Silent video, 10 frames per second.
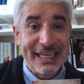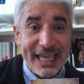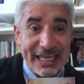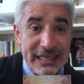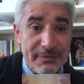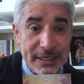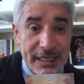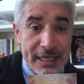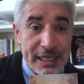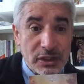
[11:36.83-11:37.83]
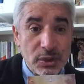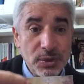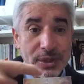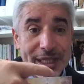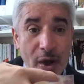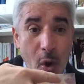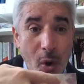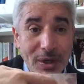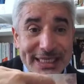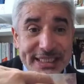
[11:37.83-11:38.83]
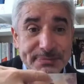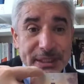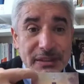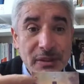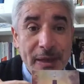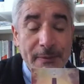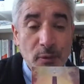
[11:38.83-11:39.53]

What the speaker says: And even through the Holy Spirit,